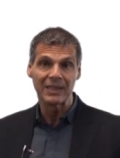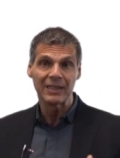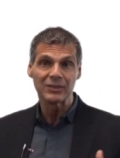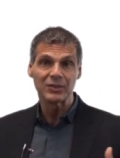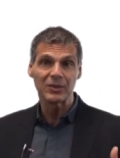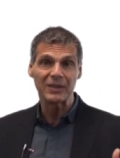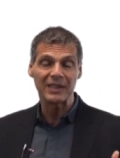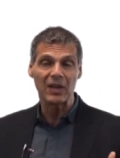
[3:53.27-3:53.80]

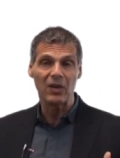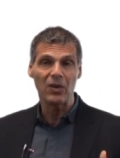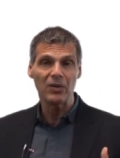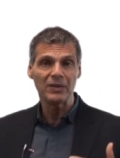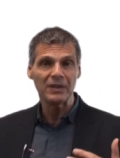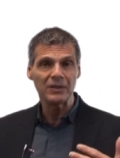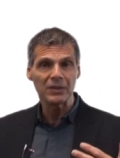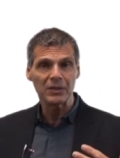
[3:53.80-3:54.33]
so that
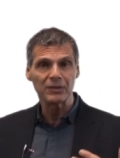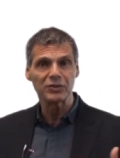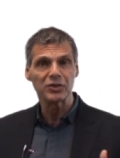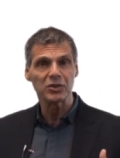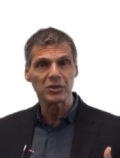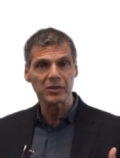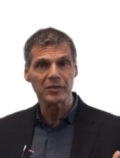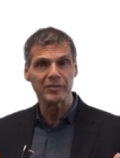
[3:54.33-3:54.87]
all the nerve
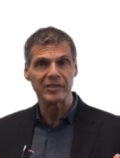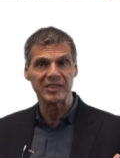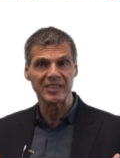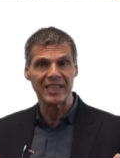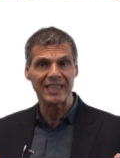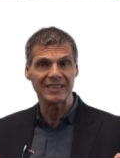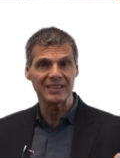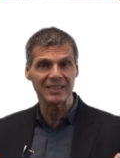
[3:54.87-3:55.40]
circuitry
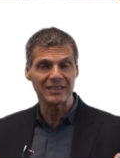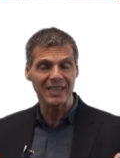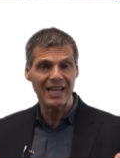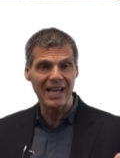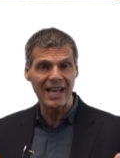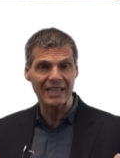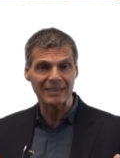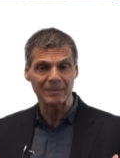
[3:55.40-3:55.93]
stays
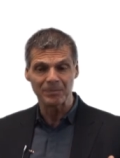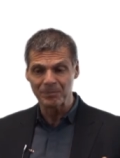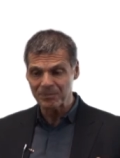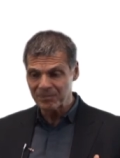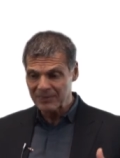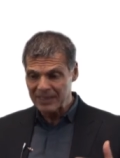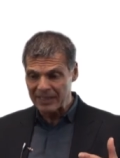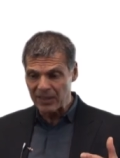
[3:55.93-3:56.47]
intact,
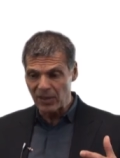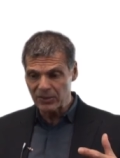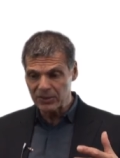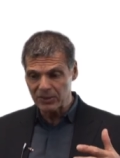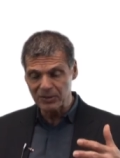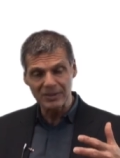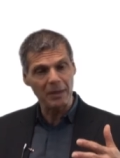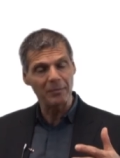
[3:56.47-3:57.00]
and
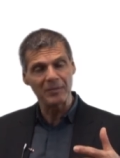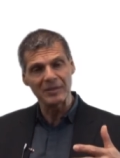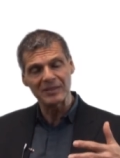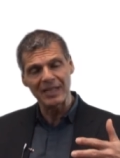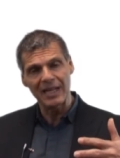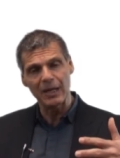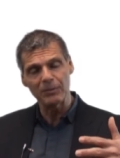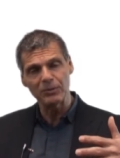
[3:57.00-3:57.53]
also supplements
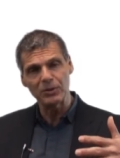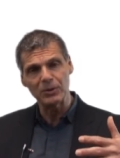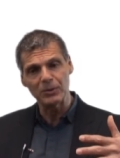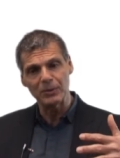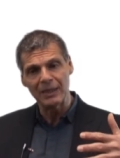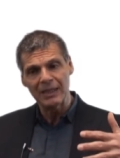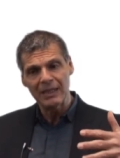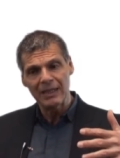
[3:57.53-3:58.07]
that help
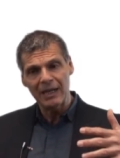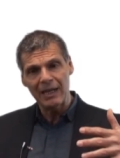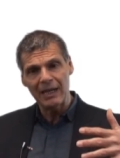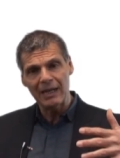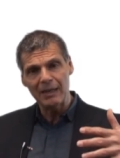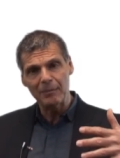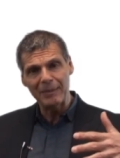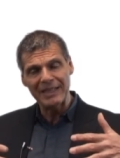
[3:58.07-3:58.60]
to
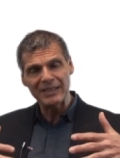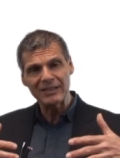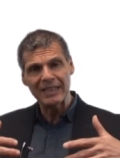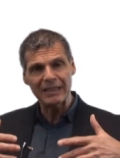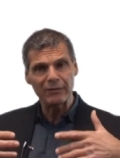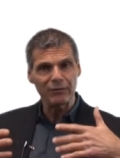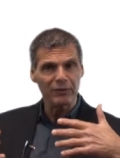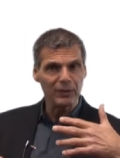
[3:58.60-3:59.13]
uh,
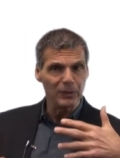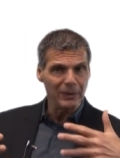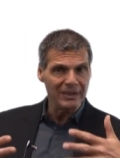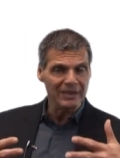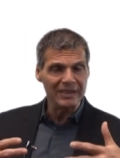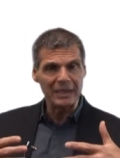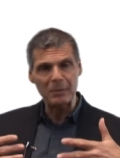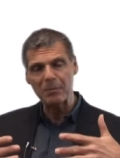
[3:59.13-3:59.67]
maintain
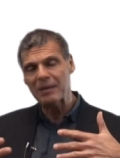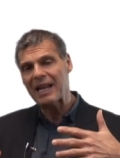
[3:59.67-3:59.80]
fluidity and